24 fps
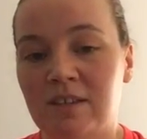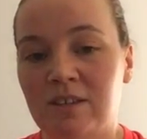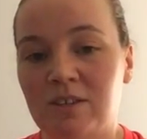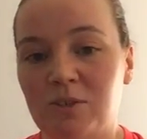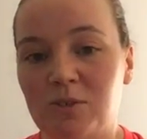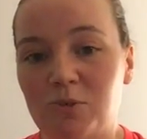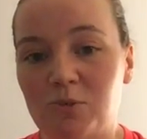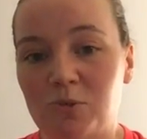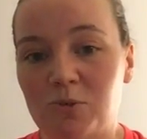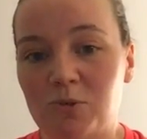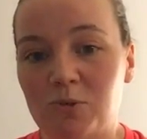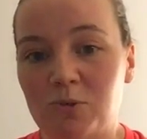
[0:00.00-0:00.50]

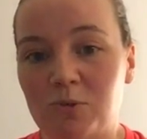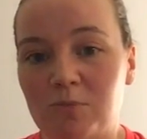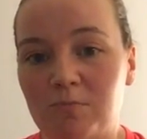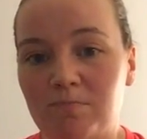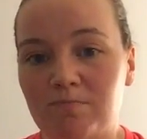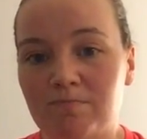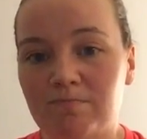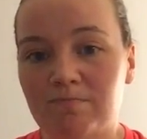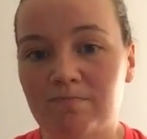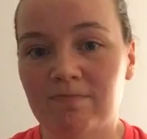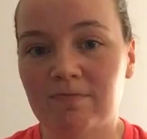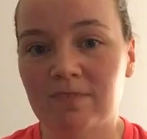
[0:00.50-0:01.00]
So
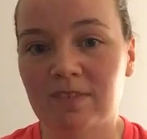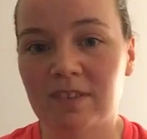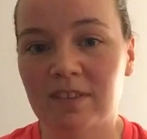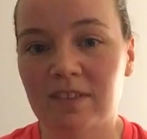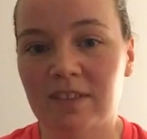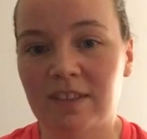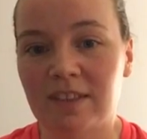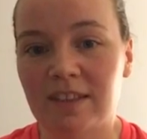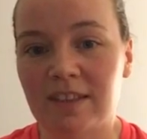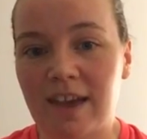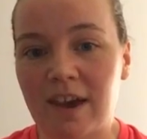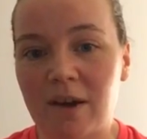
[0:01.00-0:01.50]

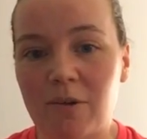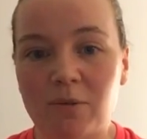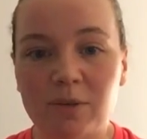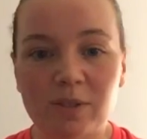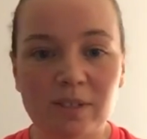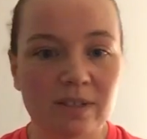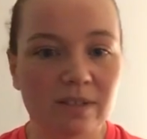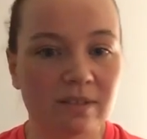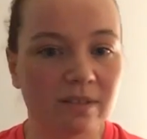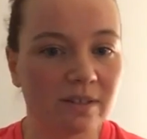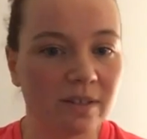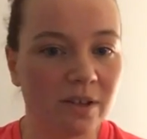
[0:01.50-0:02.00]
that was
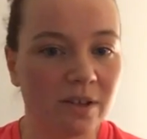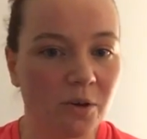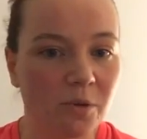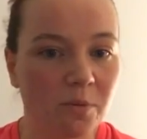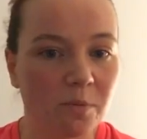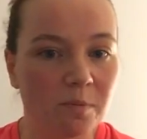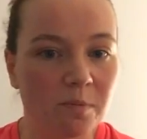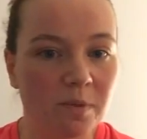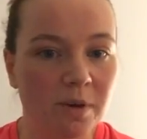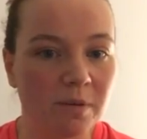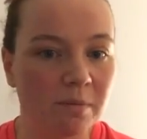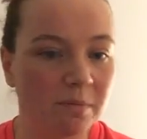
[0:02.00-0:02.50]
a little
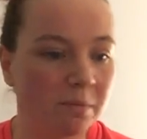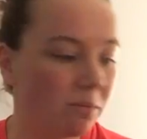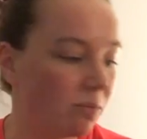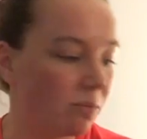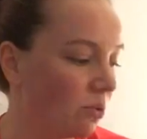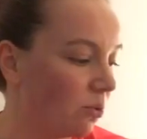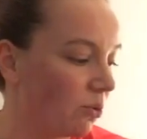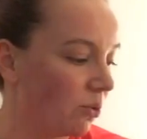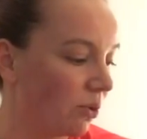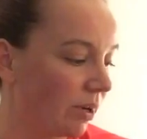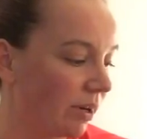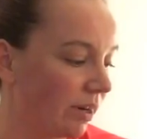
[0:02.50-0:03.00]
bit
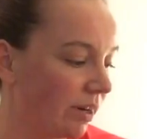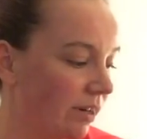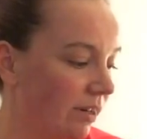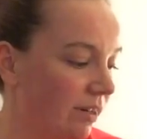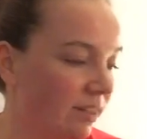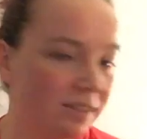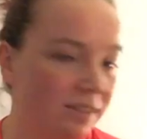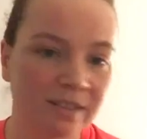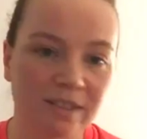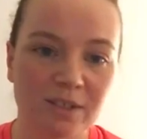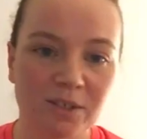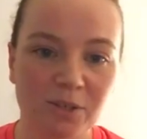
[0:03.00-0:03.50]
more
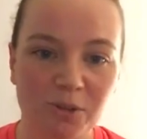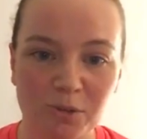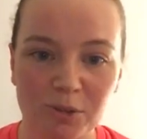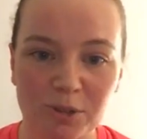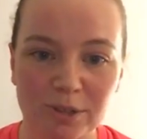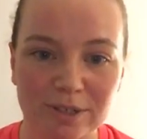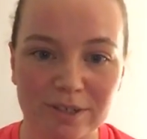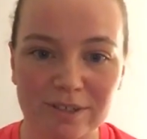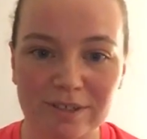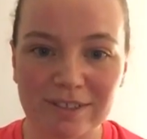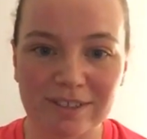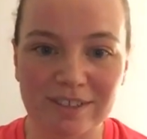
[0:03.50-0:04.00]

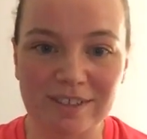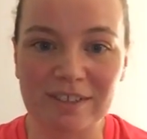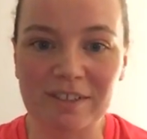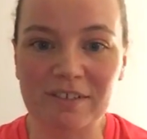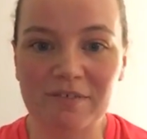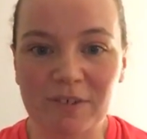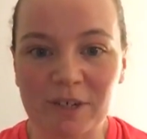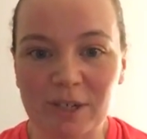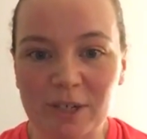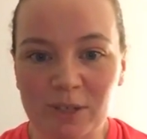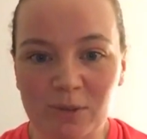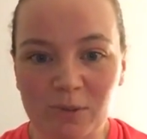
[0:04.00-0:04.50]
disordered than the
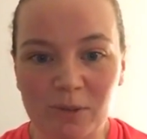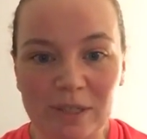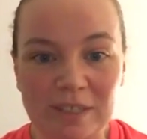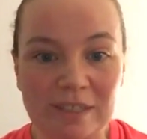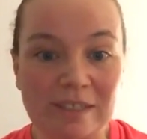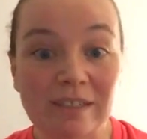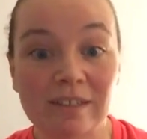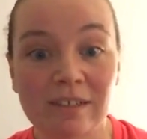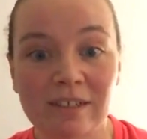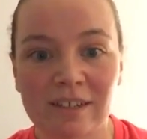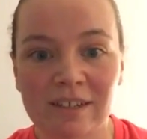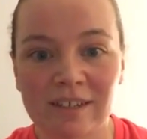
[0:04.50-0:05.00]
first one.